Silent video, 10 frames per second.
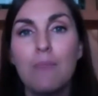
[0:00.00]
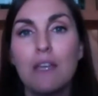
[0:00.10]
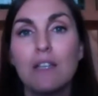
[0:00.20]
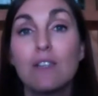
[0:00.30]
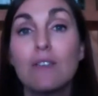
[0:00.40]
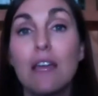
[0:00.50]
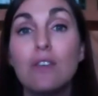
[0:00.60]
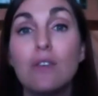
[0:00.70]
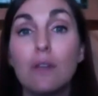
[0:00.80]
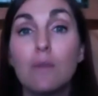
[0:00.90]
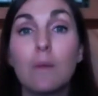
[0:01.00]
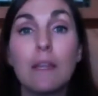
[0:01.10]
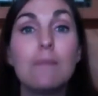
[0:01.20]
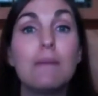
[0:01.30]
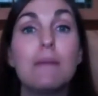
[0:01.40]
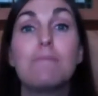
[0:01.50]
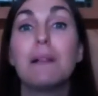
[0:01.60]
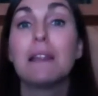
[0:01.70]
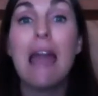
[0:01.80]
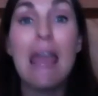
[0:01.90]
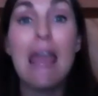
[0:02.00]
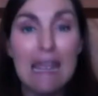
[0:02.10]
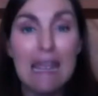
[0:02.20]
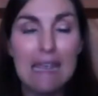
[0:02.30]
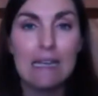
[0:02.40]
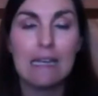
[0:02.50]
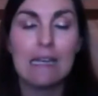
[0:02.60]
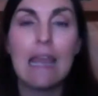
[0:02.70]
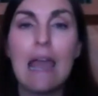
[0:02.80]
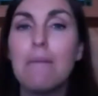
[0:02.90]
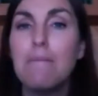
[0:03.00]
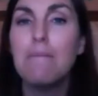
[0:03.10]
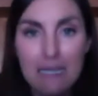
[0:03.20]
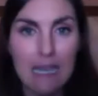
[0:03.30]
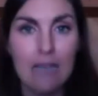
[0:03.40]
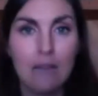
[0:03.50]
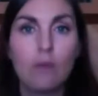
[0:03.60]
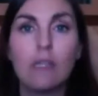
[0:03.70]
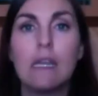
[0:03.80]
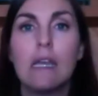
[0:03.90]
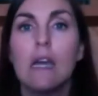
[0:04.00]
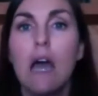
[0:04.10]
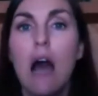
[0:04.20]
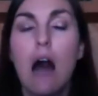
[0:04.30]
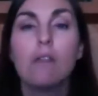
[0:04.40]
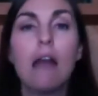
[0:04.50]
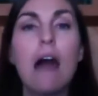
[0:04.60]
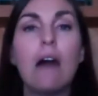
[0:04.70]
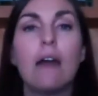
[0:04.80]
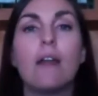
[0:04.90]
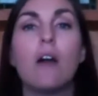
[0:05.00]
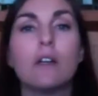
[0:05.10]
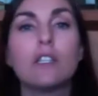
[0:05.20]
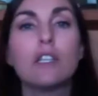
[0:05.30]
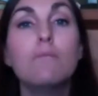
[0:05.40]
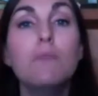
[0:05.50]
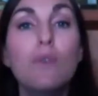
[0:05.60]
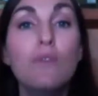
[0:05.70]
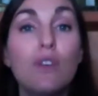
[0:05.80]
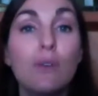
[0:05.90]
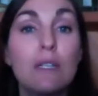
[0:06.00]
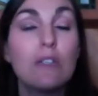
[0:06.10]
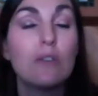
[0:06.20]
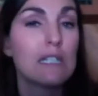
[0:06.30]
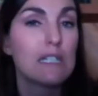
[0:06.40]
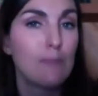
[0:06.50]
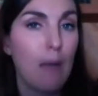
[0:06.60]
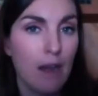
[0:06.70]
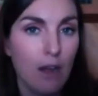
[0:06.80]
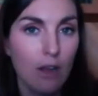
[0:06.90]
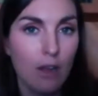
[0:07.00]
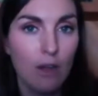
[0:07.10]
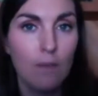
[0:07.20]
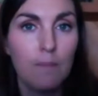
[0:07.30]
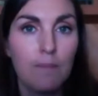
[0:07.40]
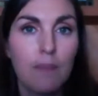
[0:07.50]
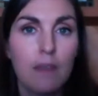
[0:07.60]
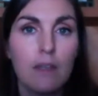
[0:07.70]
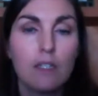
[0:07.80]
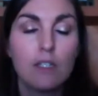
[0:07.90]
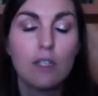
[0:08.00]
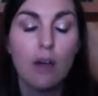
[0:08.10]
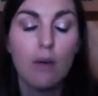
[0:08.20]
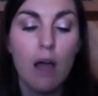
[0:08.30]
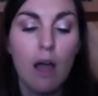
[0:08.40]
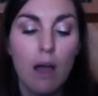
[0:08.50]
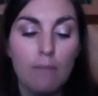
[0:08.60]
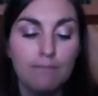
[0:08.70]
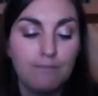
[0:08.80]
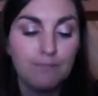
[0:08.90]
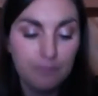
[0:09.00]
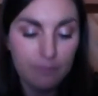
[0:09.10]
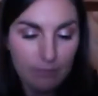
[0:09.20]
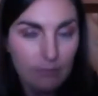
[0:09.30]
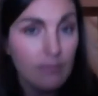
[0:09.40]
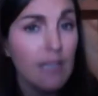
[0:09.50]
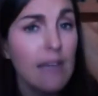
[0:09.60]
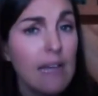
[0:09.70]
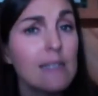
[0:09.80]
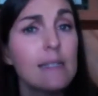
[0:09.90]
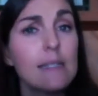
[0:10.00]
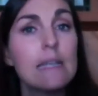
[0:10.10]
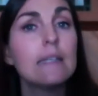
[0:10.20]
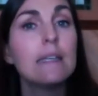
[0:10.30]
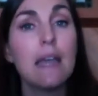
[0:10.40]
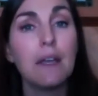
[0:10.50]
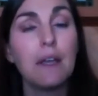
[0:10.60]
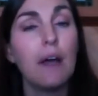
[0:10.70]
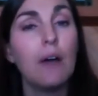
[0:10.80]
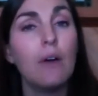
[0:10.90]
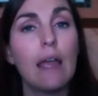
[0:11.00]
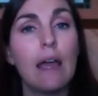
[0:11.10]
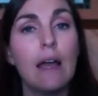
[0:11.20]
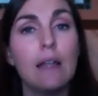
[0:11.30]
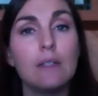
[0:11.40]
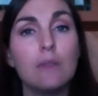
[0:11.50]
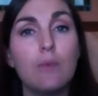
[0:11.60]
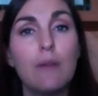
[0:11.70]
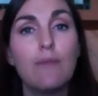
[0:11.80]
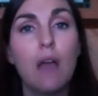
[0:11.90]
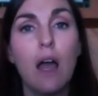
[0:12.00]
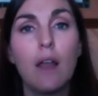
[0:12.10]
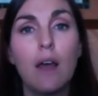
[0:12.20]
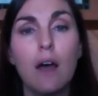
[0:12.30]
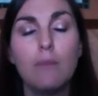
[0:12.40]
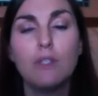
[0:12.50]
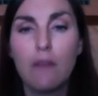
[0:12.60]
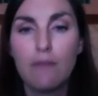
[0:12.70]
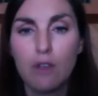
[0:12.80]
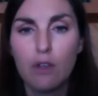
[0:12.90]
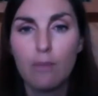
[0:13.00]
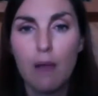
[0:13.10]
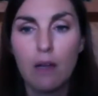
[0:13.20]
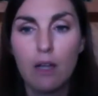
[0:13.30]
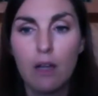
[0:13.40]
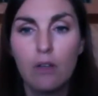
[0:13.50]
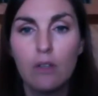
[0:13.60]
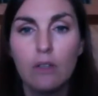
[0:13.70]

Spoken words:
so that you can really be playing and get messy and really allow that art to move you and to inspire you. So that's in San Diego, and we've got, do you have the coupon code?